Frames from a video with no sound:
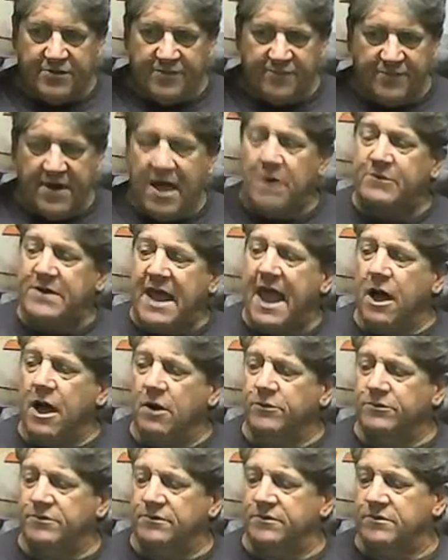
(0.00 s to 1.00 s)
found
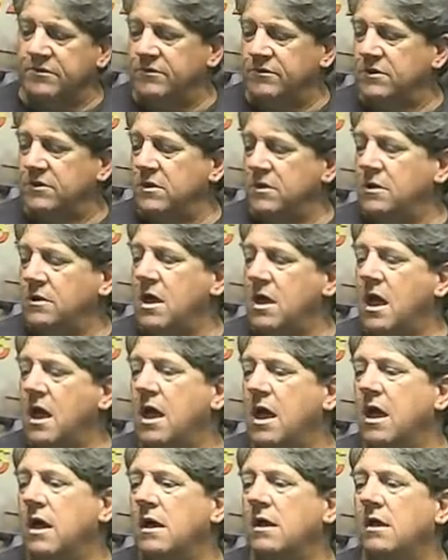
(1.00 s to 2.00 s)
out
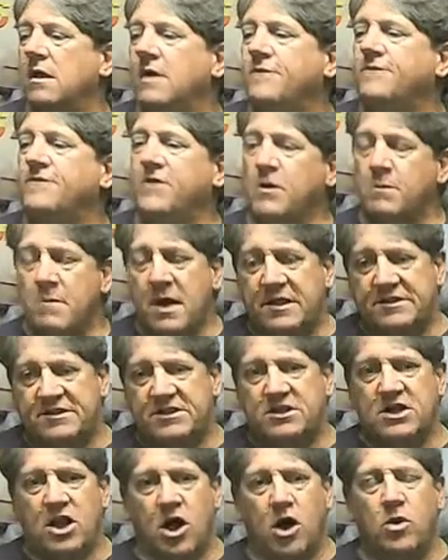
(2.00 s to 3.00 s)
a few months
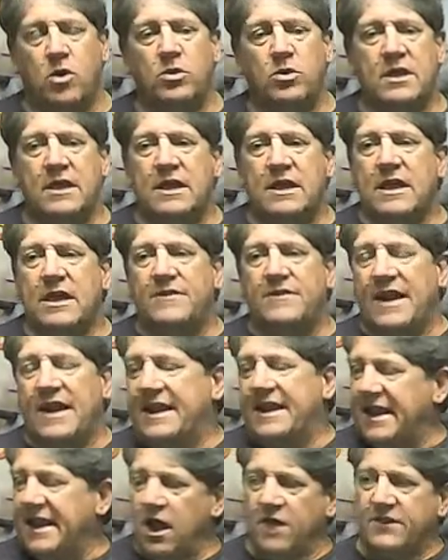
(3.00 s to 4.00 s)
ago that I
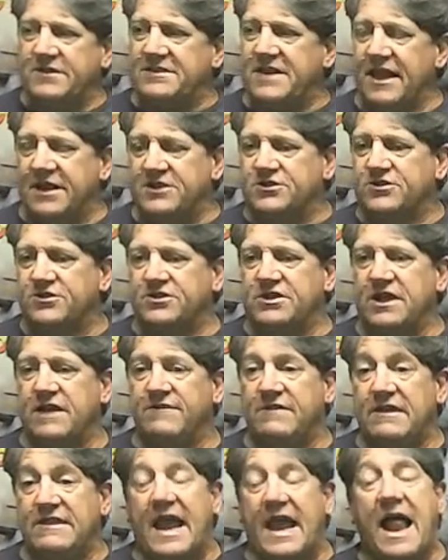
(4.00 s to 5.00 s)
get all this extra
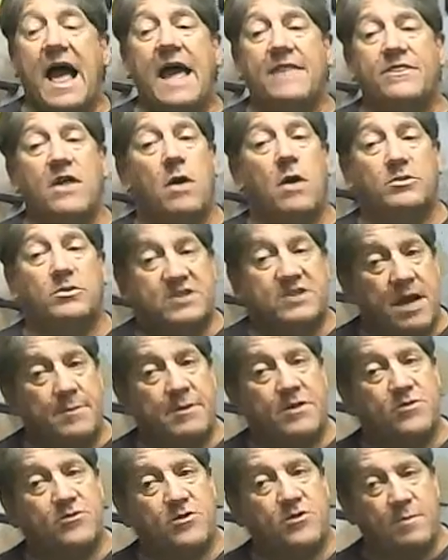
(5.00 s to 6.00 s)
TV that I thought was
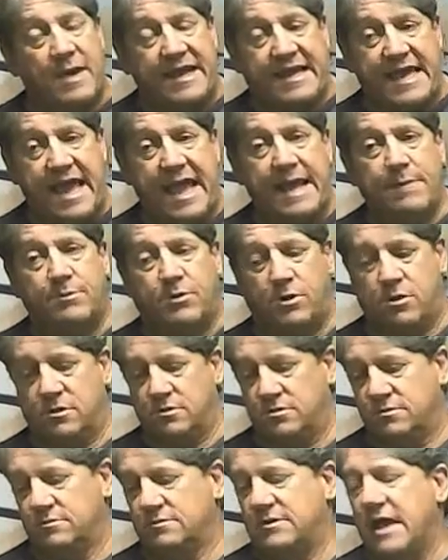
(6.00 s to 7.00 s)
coming through my cable.
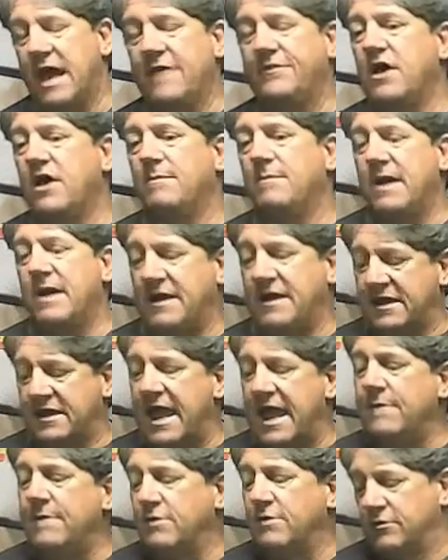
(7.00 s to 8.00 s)
I thought my
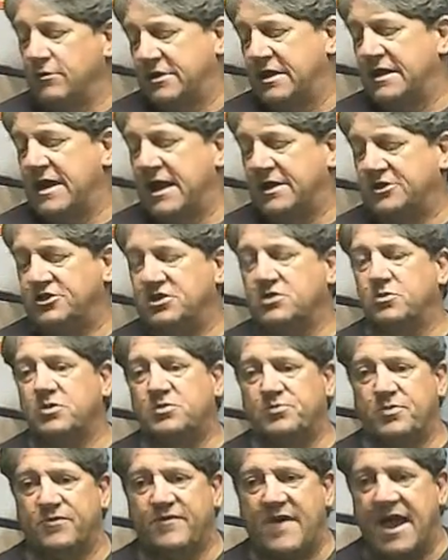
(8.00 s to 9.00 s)
cable connection was
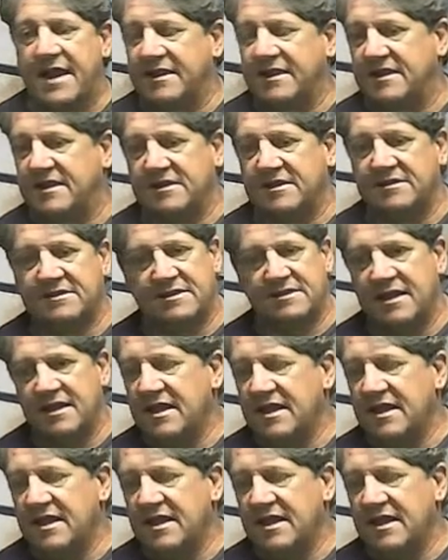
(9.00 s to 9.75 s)
providing this,